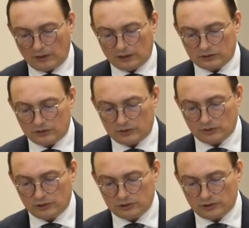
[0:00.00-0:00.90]
And so the
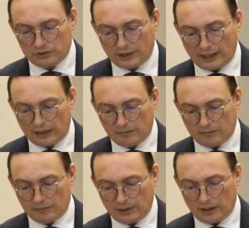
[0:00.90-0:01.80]
Lord is using him
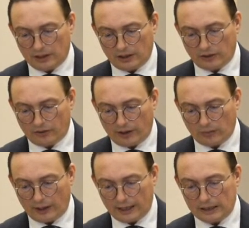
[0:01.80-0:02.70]
in a great
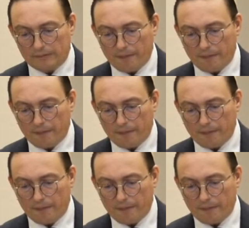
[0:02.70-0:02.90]
way.